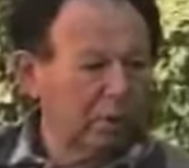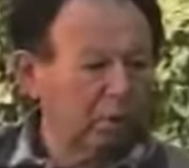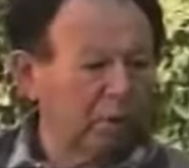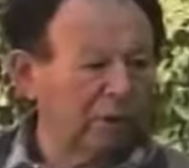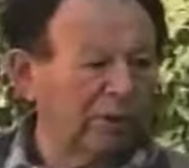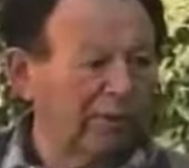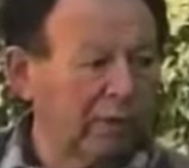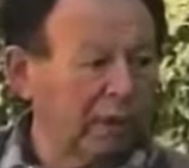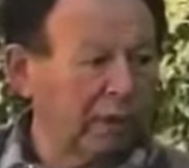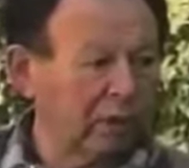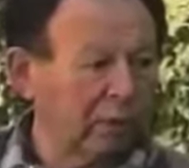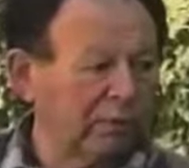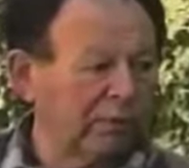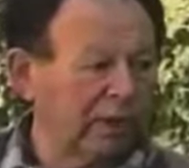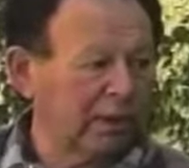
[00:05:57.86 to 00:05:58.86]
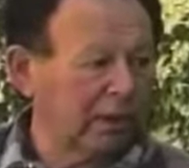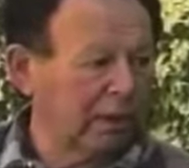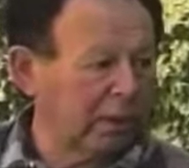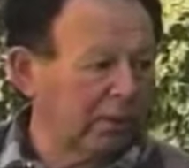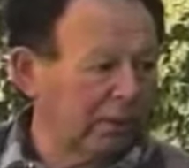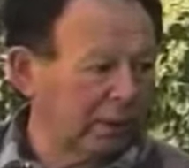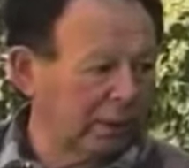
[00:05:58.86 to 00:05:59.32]
would have gone to fight
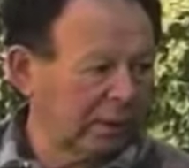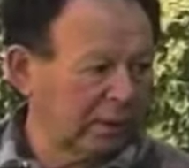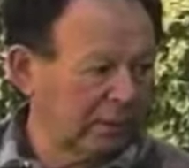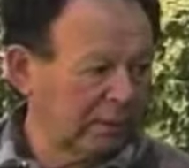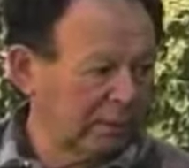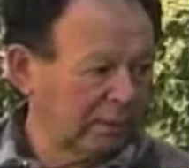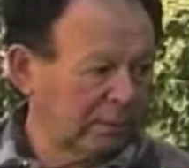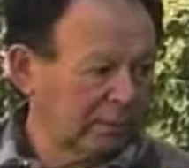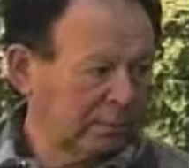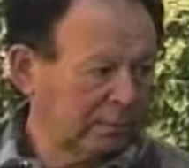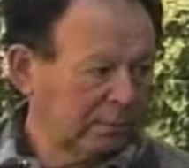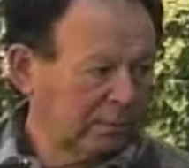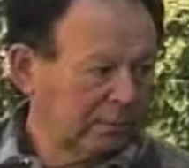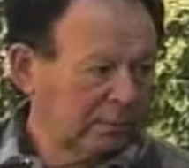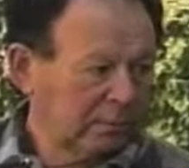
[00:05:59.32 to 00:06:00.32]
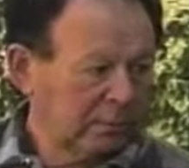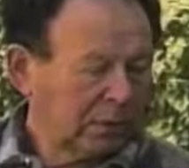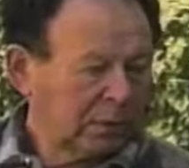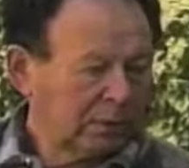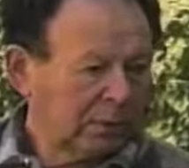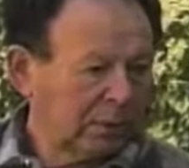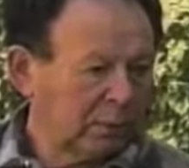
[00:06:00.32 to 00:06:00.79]
in Iraq.
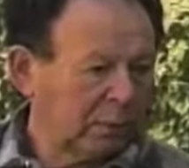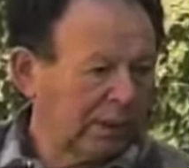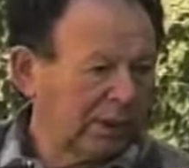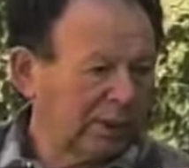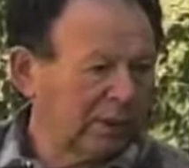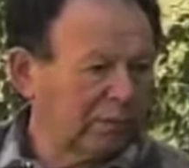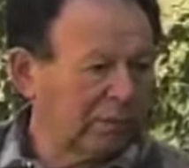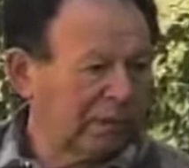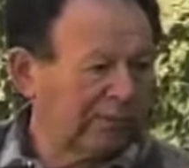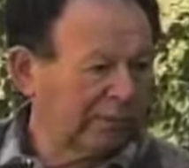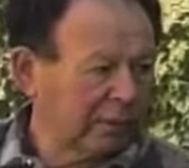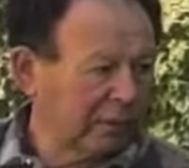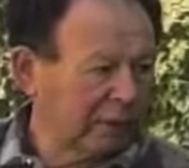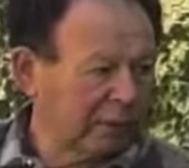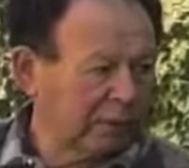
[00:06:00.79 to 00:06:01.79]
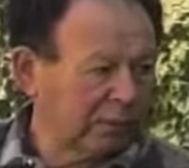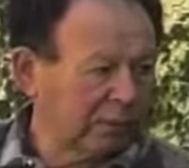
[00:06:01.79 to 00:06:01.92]
I mean, we are not built for that.